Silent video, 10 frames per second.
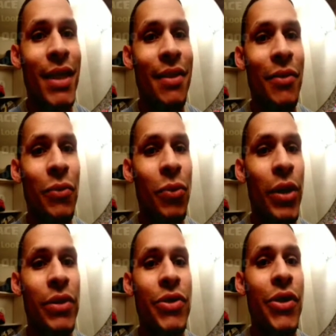the
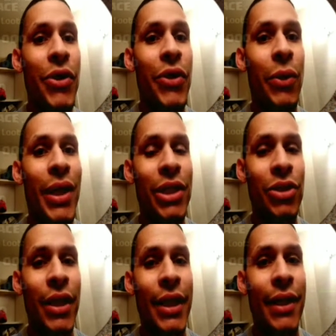royals are going to go in and
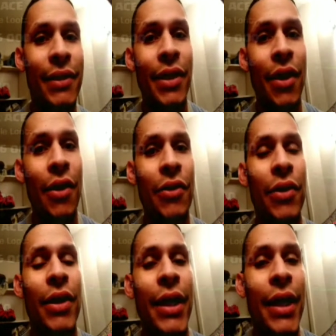try to get the other
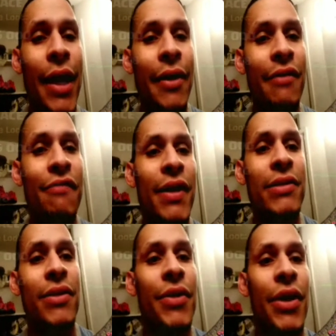air
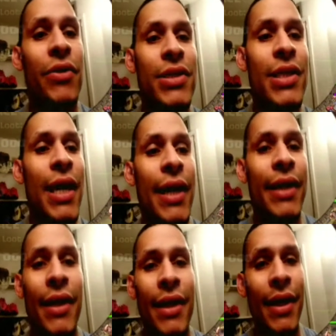defense on the other side,
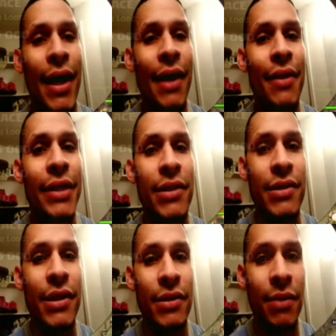and that just
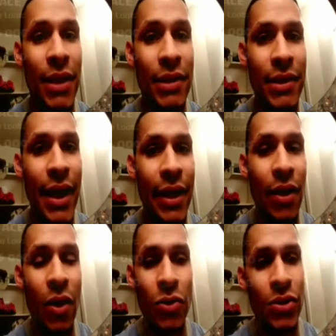sets up the attack
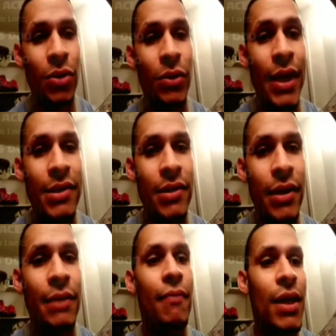oh so nicely.
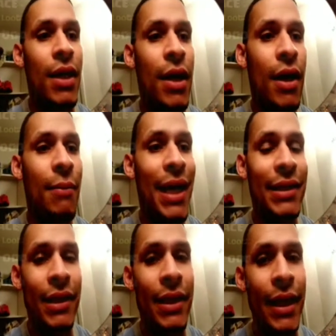I
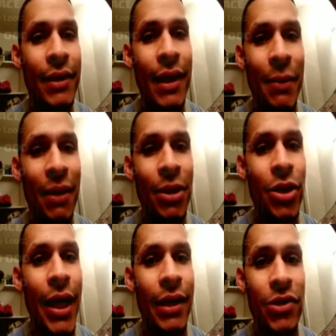did get that baby
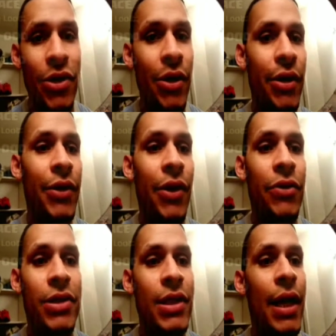dragon started on the other
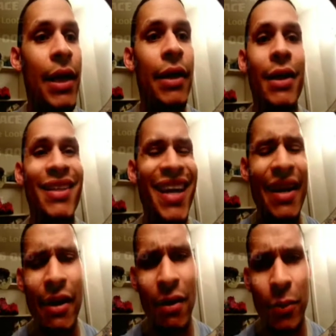side, kind
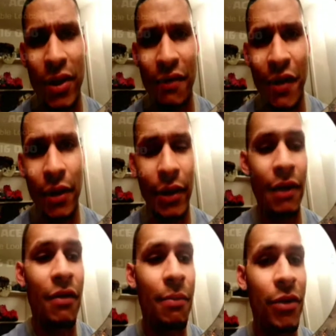of help with the funneling
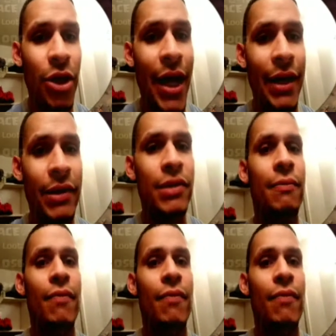of the dragons,